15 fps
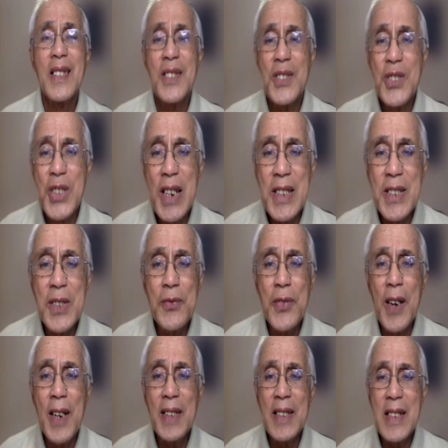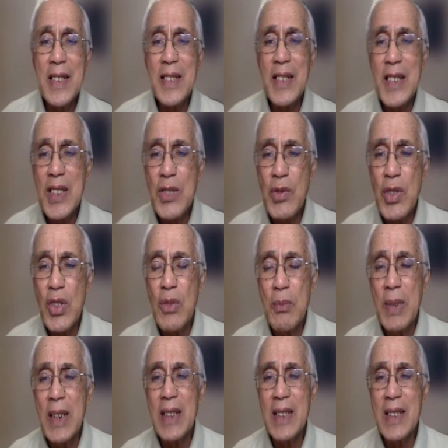justifying the sins we
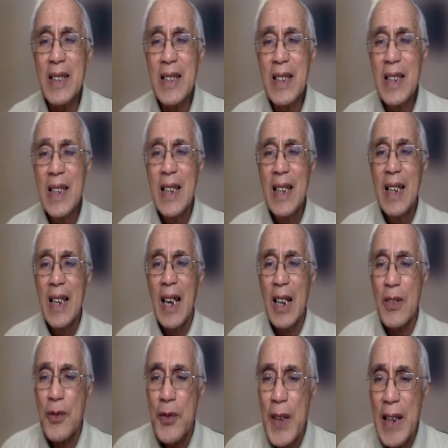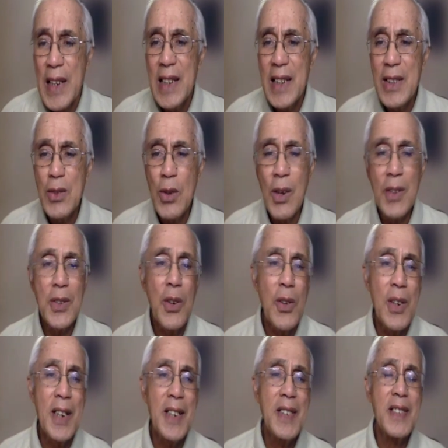commit and failing to
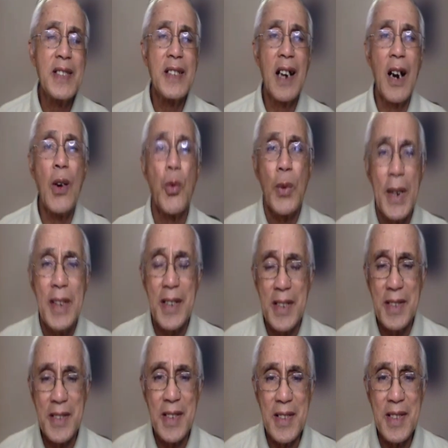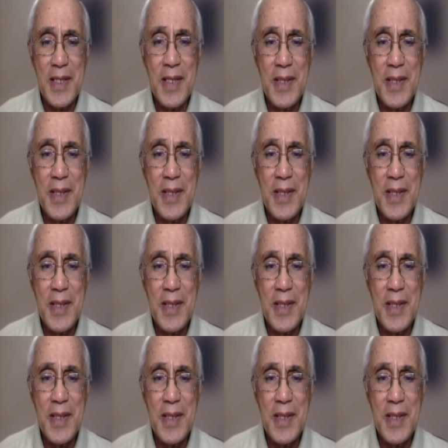acknowledge our weaknesses.